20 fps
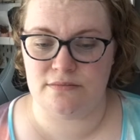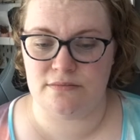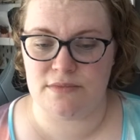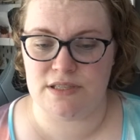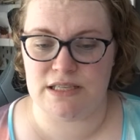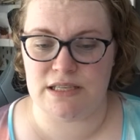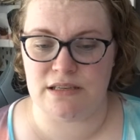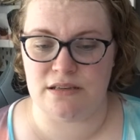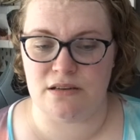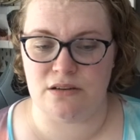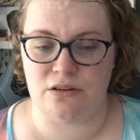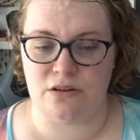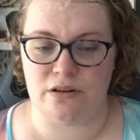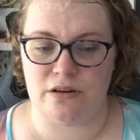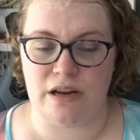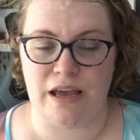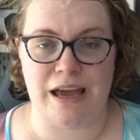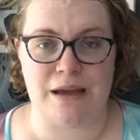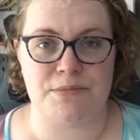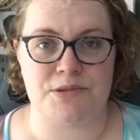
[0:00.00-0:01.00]
did
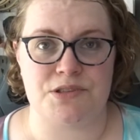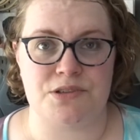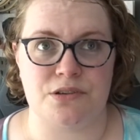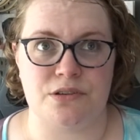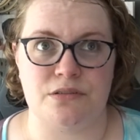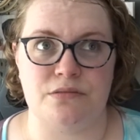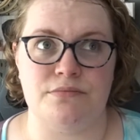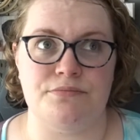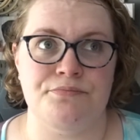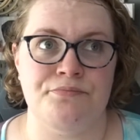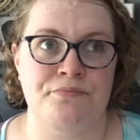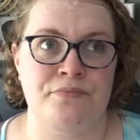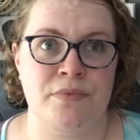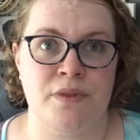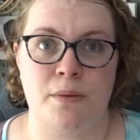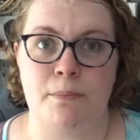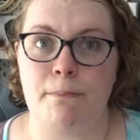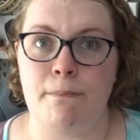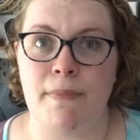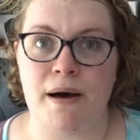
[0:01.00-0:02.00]
on Amazon
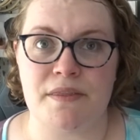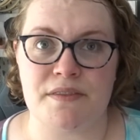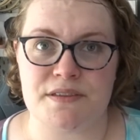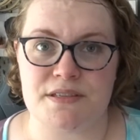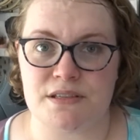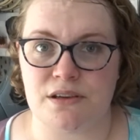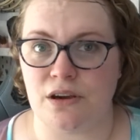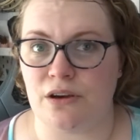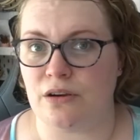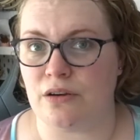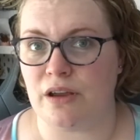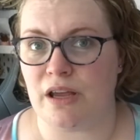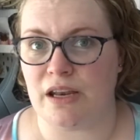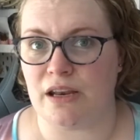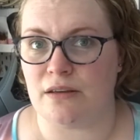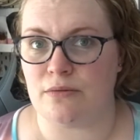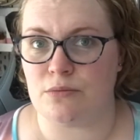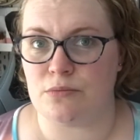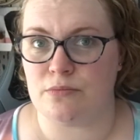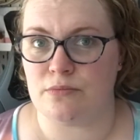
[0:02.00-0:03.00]
months ago,
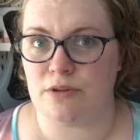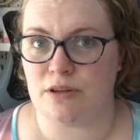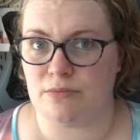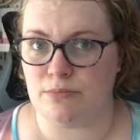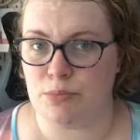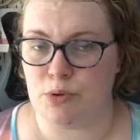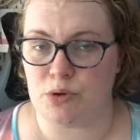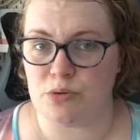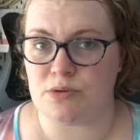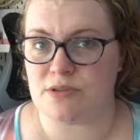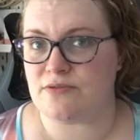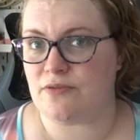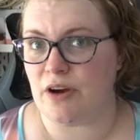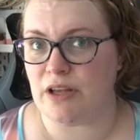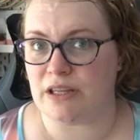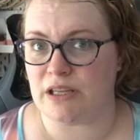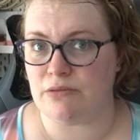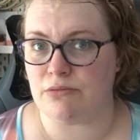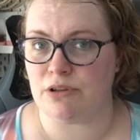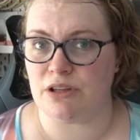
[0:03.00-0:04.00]
and the book was
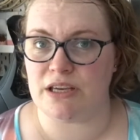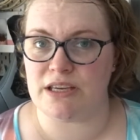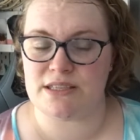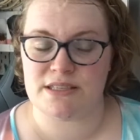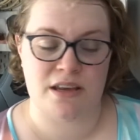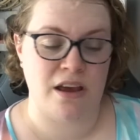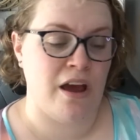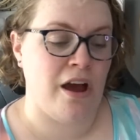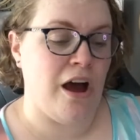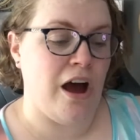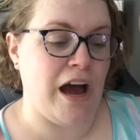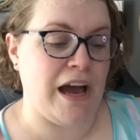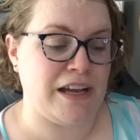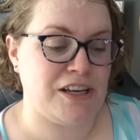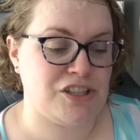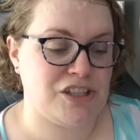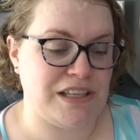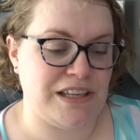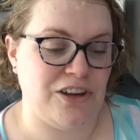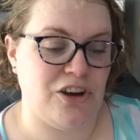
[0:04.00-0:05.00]
finally released. I
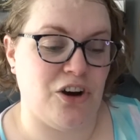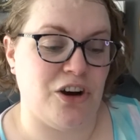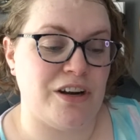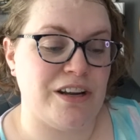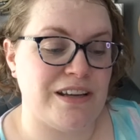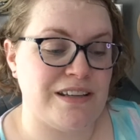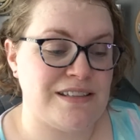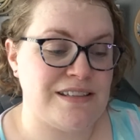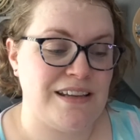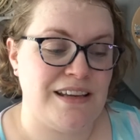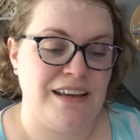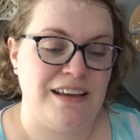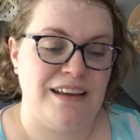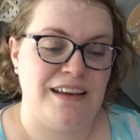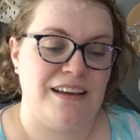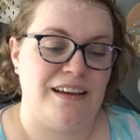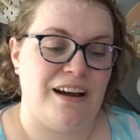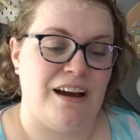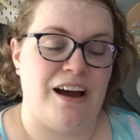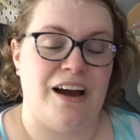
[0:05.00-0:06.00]
actually got it,
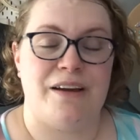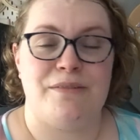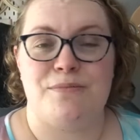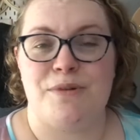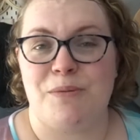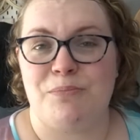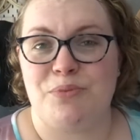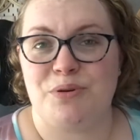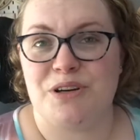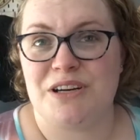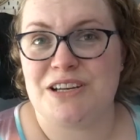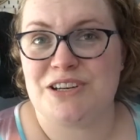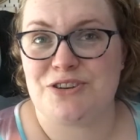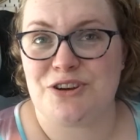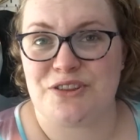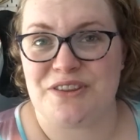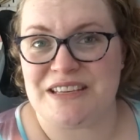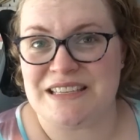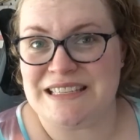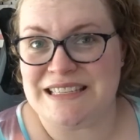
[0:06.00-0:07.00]
I'm pretty sure
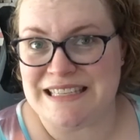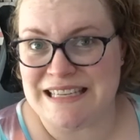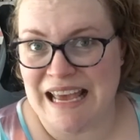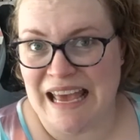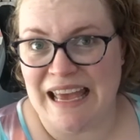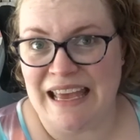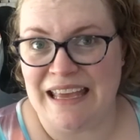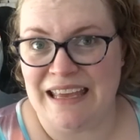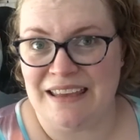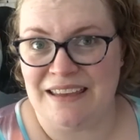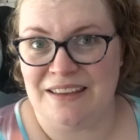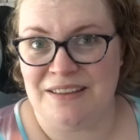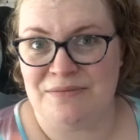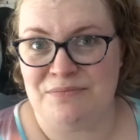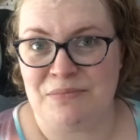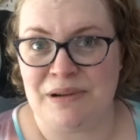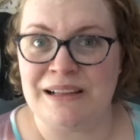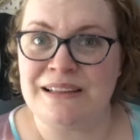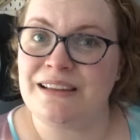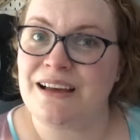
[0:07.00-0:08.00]
the day
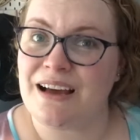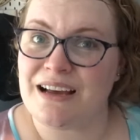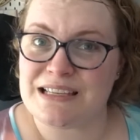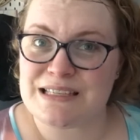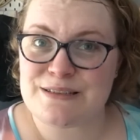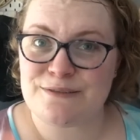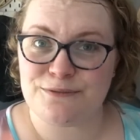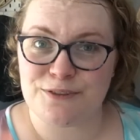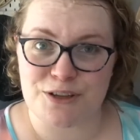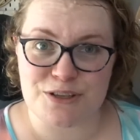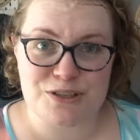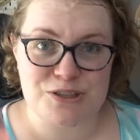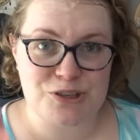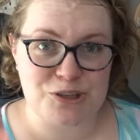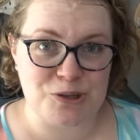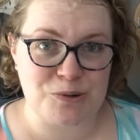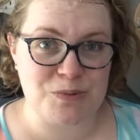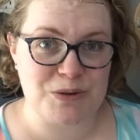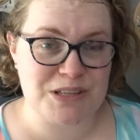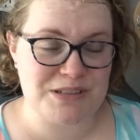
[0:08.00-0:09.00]
my last
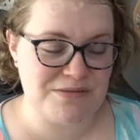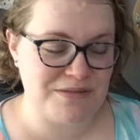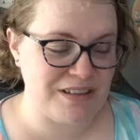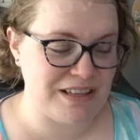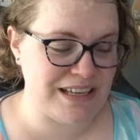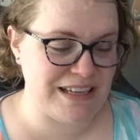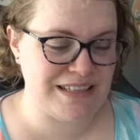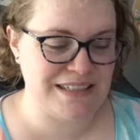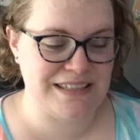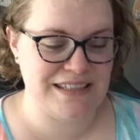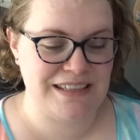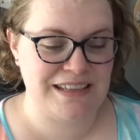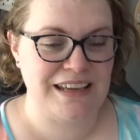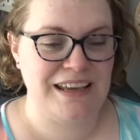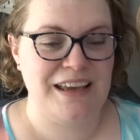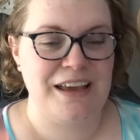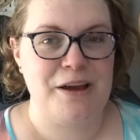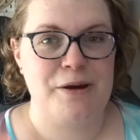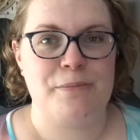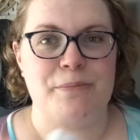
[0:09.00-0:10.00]
FlossTube was released,
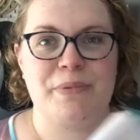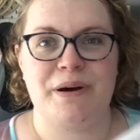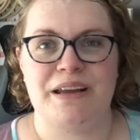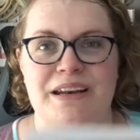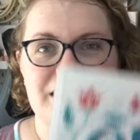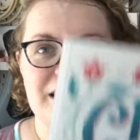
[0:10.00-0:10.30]
but